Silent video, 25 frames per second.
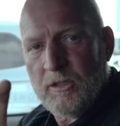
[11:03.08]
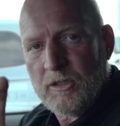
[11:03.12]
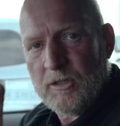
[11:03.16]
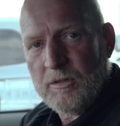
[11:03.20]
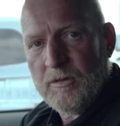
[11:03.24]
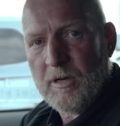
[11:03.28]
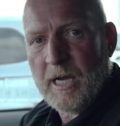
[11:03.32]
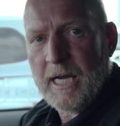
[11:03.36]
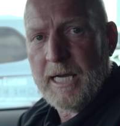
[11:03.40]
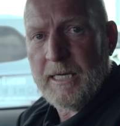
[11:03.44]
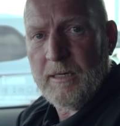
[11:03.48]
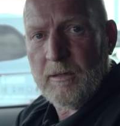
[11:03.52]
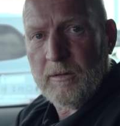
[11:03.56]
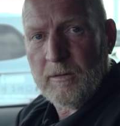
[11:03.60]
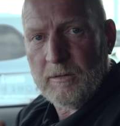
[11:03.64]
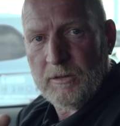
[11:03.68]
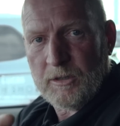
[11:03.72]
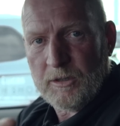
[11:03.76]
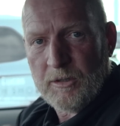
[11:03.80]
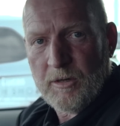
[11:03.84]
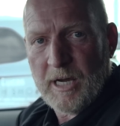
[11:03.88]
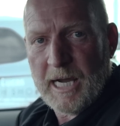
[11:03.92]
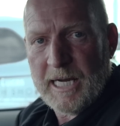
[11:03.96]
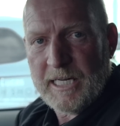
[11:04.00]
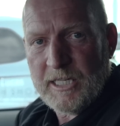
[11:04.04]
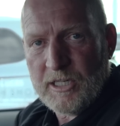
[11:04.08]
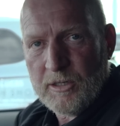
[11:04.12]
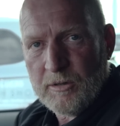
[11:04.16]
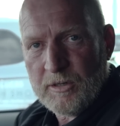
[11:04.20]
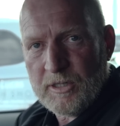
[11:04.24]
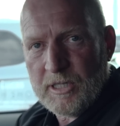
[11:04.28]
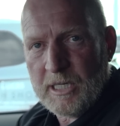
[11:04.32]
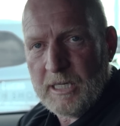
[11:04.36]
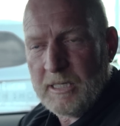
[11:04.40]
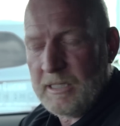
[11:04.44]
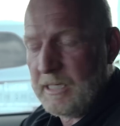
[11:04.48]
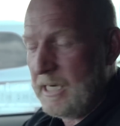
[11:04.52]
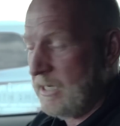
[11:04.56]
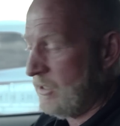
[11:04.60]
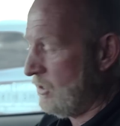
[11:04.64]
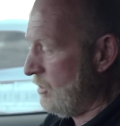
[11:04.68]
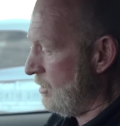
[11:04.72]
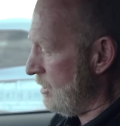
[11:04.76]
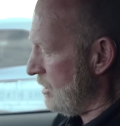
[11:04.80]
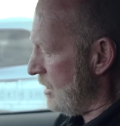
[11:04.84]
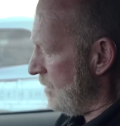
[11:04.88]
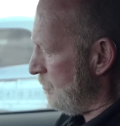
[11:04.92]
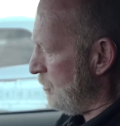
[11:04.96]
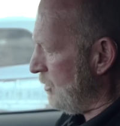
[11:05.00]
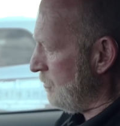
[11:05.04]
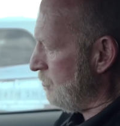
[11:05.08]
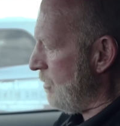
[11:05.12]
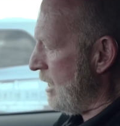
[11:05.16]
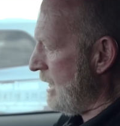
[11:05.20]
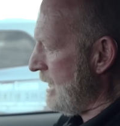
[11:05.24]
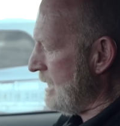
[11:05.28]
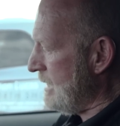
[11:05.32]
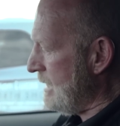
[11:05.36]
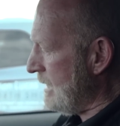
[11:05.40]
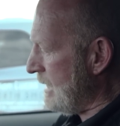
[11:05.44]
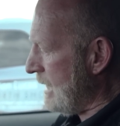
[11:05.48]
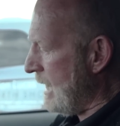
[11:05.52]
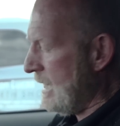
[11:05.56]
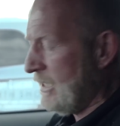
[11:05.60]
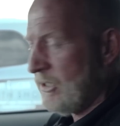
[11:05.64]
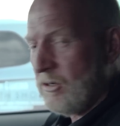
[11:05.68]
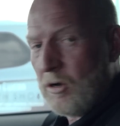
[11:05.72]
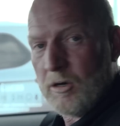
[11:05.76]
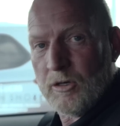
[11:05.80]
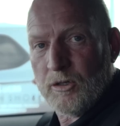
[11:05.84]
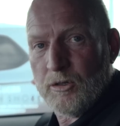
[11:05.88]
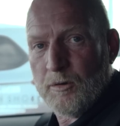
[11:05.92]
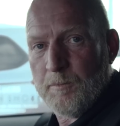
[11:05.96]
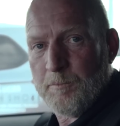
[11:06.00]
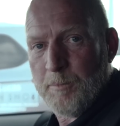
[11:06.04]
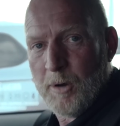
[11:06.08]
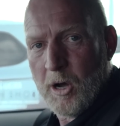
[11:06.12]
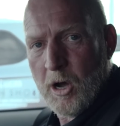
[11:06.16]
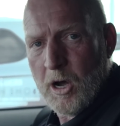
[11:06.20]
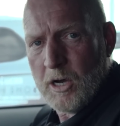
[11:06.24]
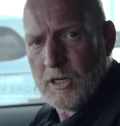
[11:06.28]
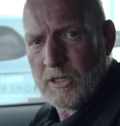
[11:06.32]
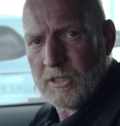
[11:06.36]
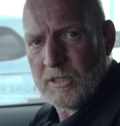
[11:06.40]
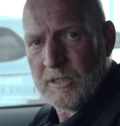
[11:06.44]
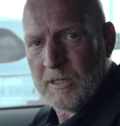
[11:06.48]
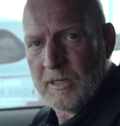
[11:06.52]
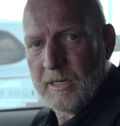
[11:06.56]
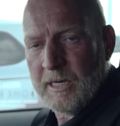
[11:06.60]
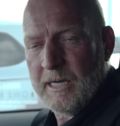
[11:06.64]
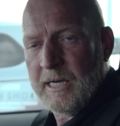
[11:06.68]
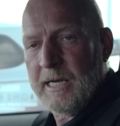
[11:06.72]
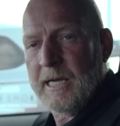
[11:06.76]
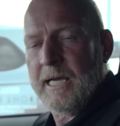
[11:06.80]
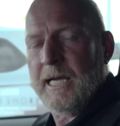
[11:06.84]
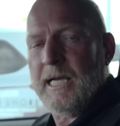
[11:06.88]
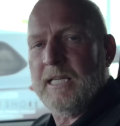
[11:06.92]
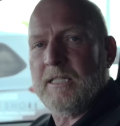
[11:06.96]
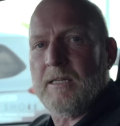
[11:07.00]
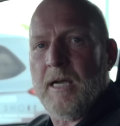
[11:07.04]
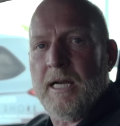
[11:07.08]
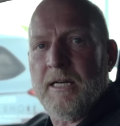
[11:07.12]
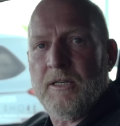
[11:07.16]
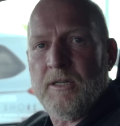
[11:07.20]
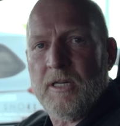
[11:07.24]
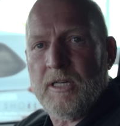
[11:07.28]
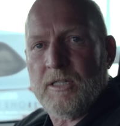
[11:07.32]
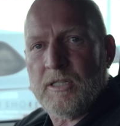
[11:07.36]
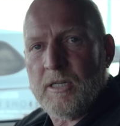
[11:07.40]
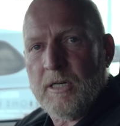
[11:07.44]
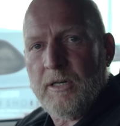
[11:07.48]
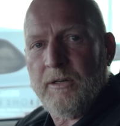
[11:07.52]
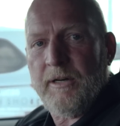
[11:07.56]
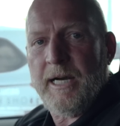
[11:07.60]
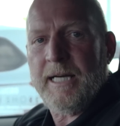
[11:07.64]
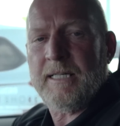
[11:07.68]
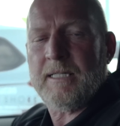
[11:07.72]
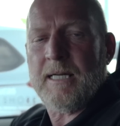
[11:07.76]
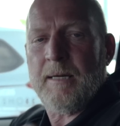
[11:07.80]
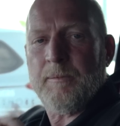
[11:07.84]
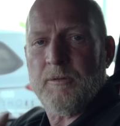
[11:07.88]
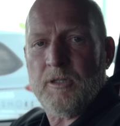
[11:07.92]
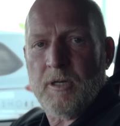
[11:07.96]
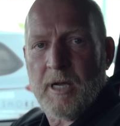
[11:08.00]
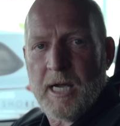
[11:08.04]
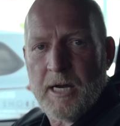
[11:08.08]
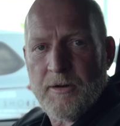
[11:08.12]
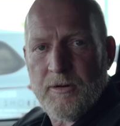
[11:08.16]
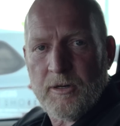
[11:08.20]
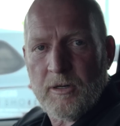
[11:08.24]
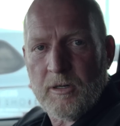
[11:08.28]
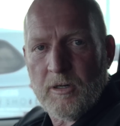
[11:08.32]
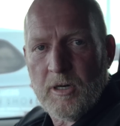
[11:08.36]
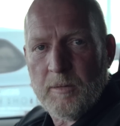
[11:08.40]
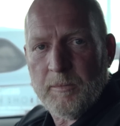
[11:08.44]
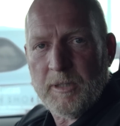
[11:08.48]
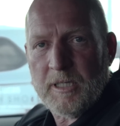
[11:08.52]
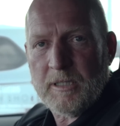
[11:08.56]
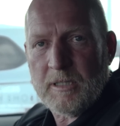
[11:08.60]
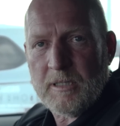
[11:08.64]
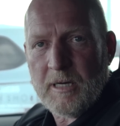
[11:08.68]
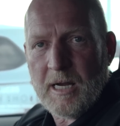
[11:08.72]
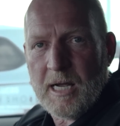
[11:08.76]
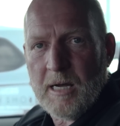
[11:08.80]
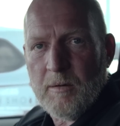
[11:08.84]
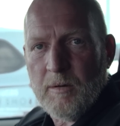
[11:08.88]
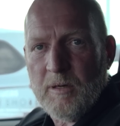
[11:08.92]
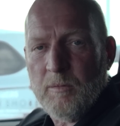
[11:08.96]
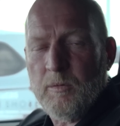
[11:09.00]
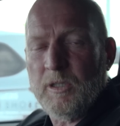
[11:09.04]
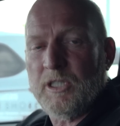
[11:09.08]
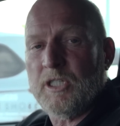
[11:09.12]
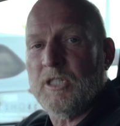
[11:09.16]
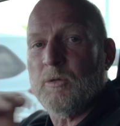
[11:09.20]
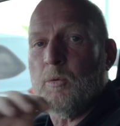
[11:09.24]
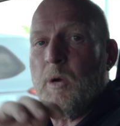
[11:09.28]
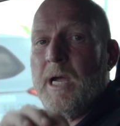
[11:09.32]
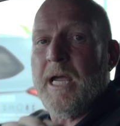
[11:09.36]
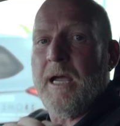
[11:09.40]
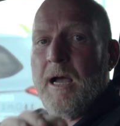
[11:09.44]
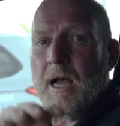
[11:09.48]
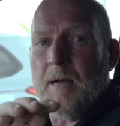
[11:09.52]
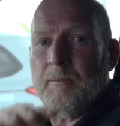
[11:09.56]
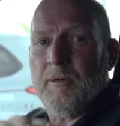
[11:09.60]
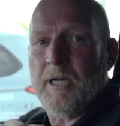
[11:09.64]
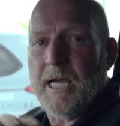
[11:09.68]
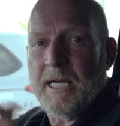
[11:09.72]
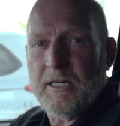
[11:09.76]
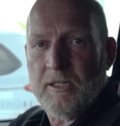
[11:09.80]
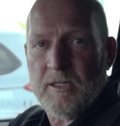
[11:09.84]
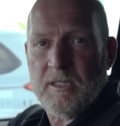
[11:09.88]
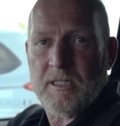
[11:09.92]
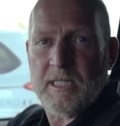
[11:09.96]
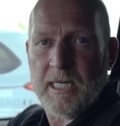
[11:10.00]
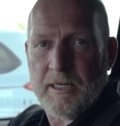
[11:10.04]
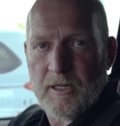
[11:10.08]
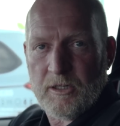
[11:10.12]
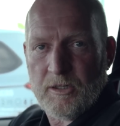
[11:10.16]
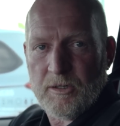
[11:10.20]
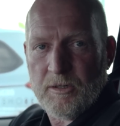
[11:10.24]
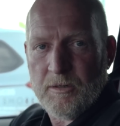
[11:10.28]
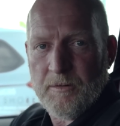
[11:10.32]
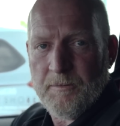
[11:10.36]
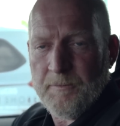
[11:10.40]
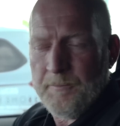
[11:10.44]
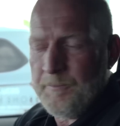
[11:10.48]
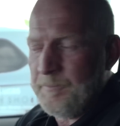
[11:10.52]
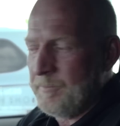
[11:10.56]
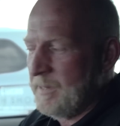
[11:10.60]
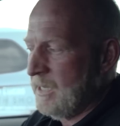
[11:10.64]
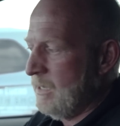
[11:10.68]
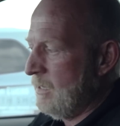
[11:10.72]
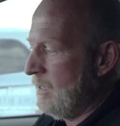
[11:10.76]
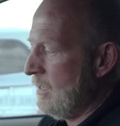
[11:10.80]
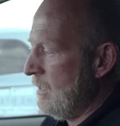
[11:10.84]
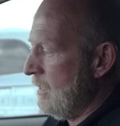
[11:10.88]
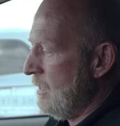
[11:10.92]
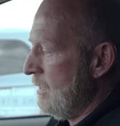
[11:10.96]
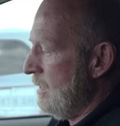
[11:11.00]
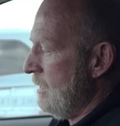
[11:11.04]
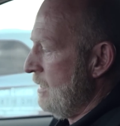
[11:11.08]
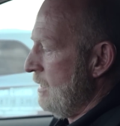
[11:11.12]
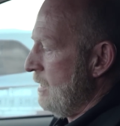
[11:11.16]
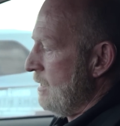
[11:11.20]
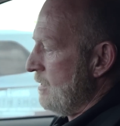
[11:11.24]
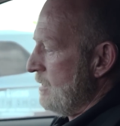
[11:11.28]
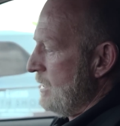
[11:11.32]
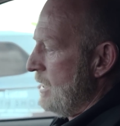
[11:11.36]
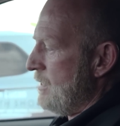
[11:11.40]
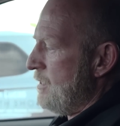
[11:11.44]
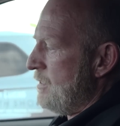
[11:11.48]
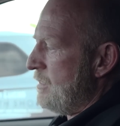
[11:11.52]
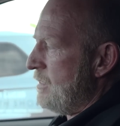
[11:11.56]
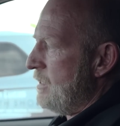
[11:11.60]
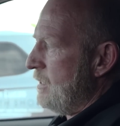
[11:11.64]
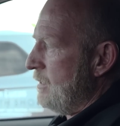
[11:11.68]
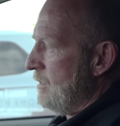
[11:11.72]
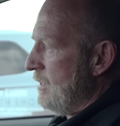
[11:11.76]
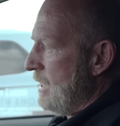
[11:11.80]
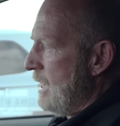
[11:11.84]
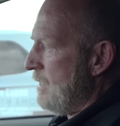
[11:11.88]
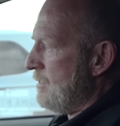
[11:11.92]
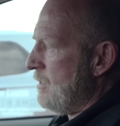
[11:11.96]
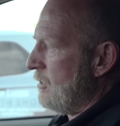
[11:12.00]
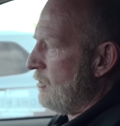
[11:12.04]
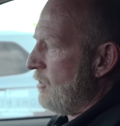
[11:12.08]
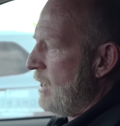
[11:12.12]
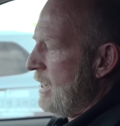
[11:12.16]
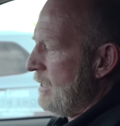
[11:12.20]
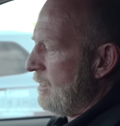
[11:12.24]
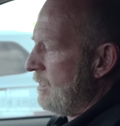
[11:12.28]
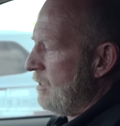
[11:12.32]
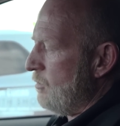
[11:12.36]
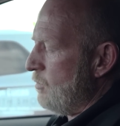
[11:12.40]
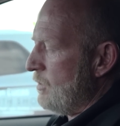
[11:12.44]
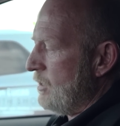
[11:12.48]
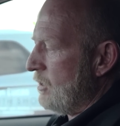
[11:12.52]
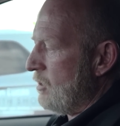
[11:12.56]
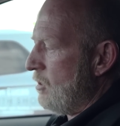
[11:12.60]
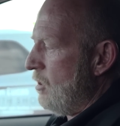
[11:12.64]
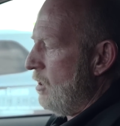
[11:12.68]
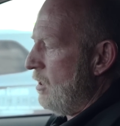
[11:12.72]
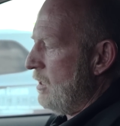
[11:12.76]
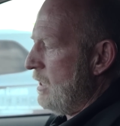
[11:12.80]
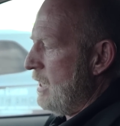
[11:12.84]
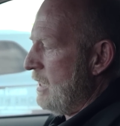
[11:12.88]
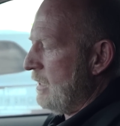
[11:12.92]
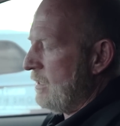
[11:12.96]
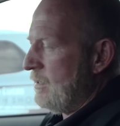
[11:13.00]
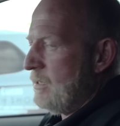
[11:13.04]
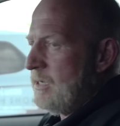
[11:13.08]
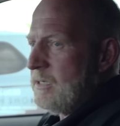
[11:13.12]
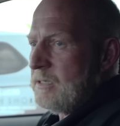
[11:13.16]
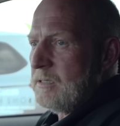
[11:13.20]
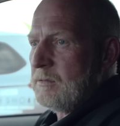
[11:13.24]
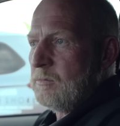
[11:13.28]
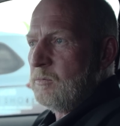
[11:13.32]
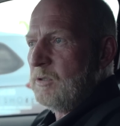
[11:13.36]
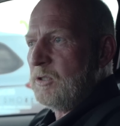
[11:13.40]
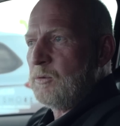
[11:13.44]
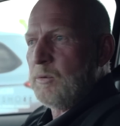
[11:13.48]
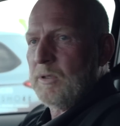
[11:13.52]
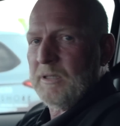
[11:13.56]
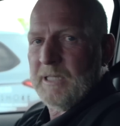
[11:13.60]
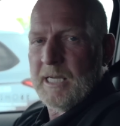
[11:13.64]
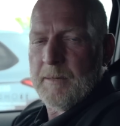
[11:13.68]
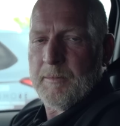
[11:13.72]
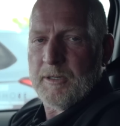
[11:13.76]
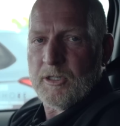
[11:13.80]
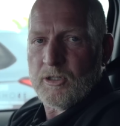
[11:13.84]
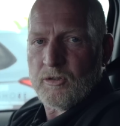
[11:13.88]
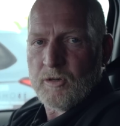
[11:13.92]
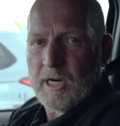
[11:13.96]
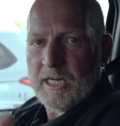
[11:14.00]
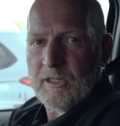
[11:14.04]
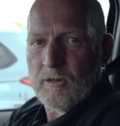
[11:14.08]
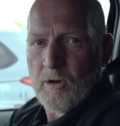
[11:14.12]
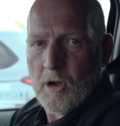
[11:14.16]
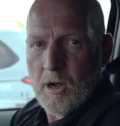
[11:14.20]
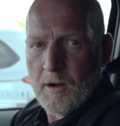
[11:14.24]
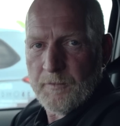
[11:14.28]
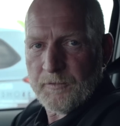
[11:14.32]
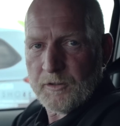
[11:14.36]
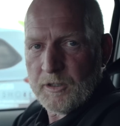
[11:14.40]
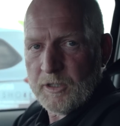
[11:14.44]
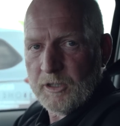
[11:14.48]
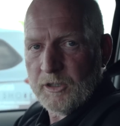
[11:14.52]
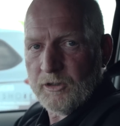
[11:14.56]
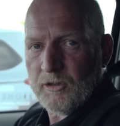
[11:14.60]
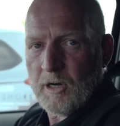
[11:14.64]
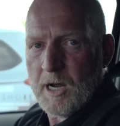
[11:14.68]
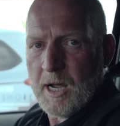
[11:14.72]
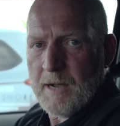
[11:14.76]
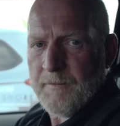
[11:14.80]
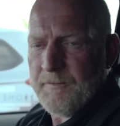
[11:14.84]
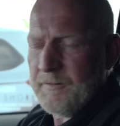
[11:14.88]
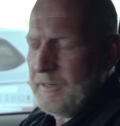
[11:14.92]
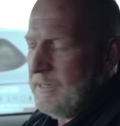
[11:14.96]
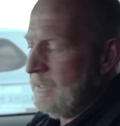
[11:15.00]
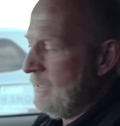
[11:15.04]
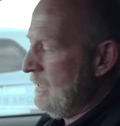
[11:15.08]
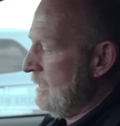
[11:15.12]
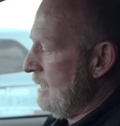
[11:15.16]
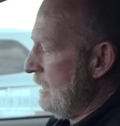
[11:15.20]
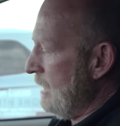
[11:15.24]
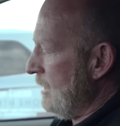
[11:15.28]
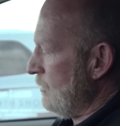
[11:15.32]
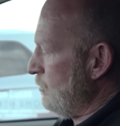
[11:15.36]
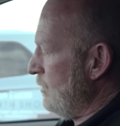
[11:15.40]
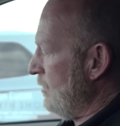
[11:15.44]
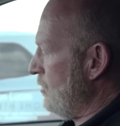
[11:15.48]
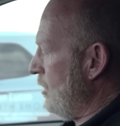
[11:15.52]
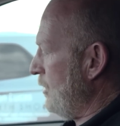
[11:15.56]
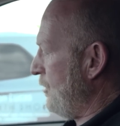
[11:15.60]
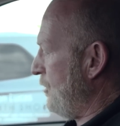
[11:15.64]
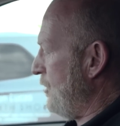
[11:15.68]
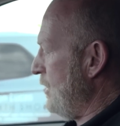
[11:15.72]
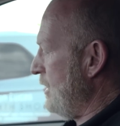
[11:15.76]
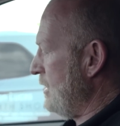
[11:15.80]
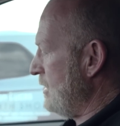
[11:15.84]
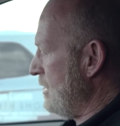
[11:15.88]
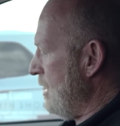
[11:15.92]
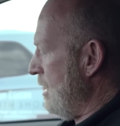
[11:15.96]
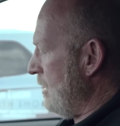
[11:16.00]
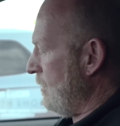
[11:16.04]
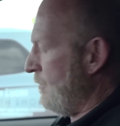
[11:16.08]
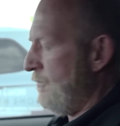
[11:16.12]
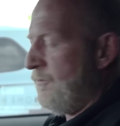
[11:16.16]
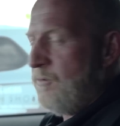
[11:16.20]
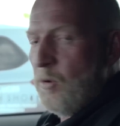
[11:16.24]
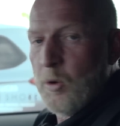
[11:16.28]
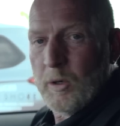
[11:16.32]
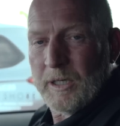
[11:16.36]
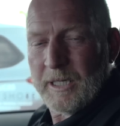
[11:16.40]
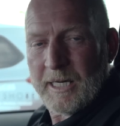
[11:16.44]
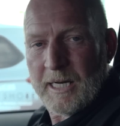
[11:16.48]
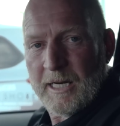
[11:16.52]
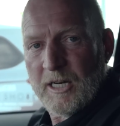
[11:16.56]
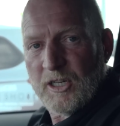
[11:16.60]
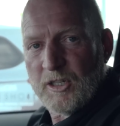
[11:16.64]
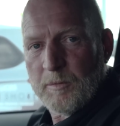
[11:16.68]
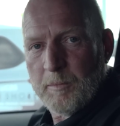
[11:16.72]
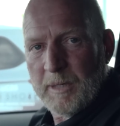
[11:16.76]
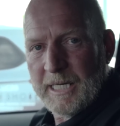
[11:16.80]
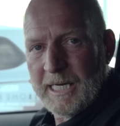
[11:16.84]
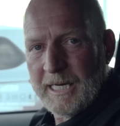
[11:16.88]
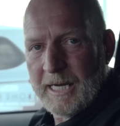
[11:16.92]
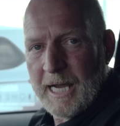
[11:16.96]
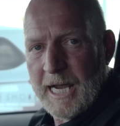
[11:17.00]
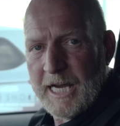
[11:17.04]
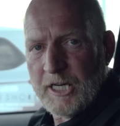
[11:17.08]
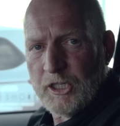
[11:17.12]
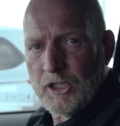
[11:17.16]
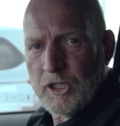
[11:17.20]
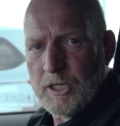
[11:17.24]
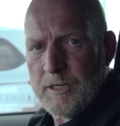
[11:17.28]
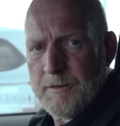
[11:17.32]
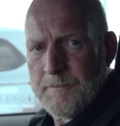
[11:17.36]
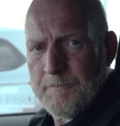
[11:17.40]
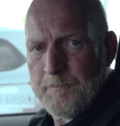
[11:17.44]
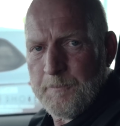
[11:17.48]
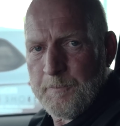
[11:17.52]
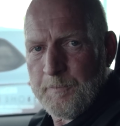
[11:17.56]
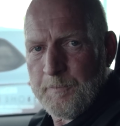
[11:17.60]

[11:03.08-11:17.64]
to 80 or 60. As soon as I put my indicator on to pass, it's going to accelerate up to 100 kilometers an hour, which is where I'm going to set it to. The other great thing with a car like this, which we'll demonstrate after the drive, is we've got things like forward collision mitigation.